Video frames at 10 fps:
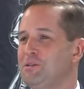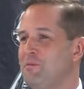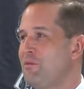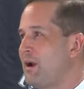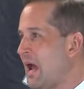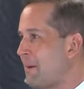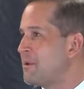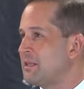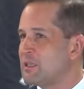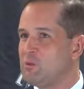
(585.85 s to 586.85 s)
So I'm very
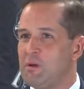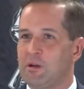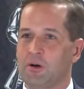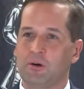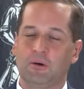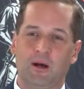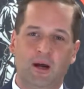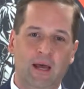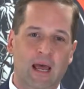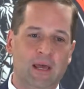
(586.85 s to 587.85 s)
happy that the speaker
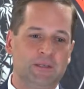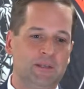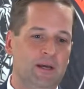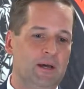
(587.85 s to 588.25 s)
has